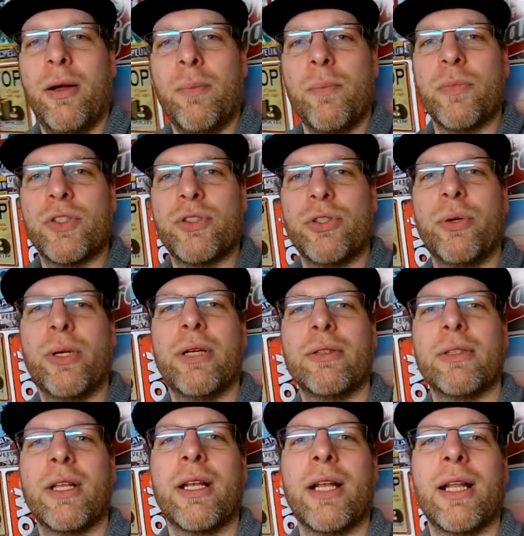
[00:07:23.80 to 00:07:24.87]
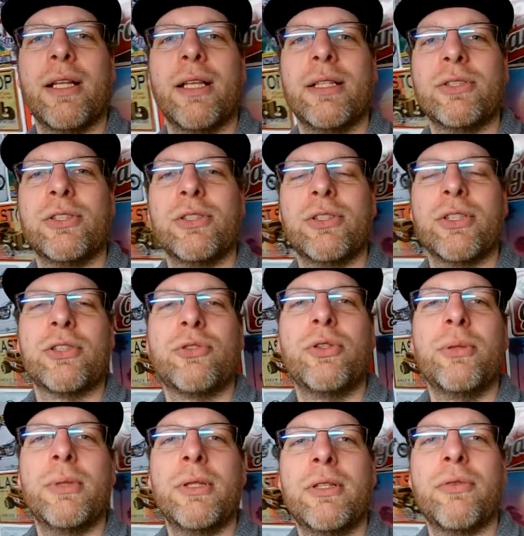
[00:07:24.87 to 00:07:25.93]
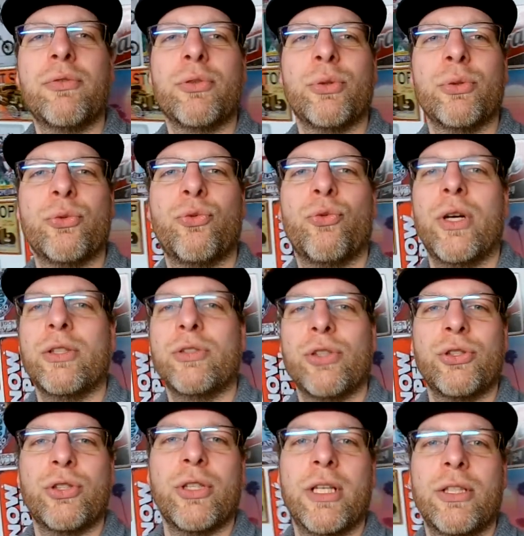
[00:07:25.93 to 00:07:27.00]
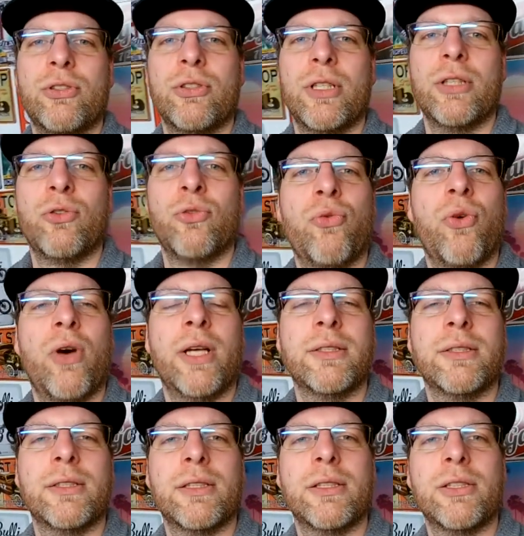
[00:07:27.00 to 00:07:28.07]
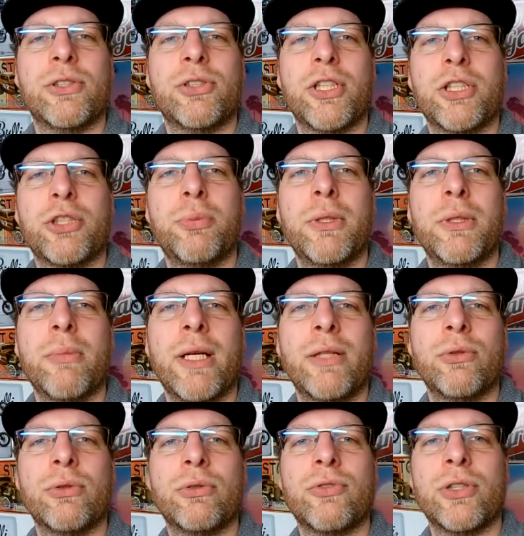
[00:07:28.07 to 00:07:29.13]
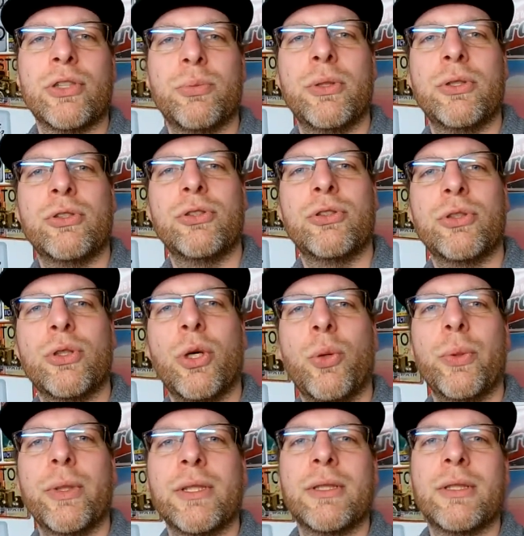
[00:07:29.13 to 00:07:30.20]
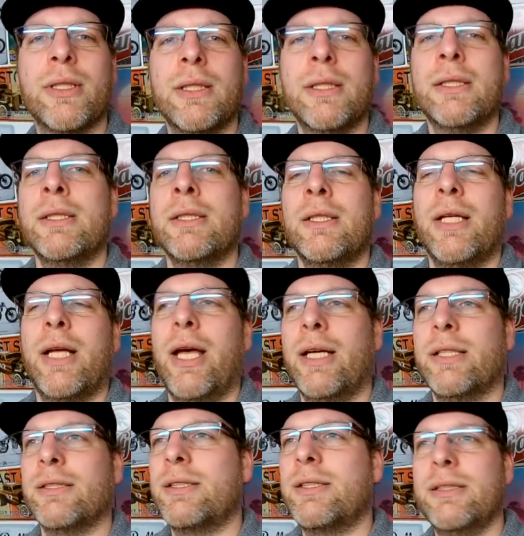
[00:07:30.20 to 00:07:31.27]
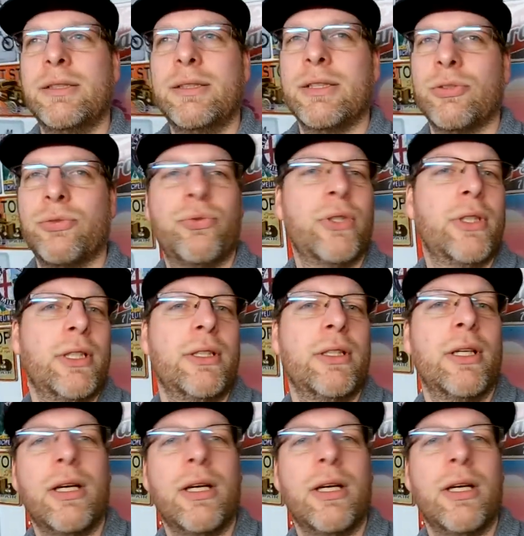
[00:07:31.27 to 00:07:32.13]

So here in the Netherlands, it's extremely difficult to find such an engine and to find a 6-speed manual transmission to go with it, and a CTSV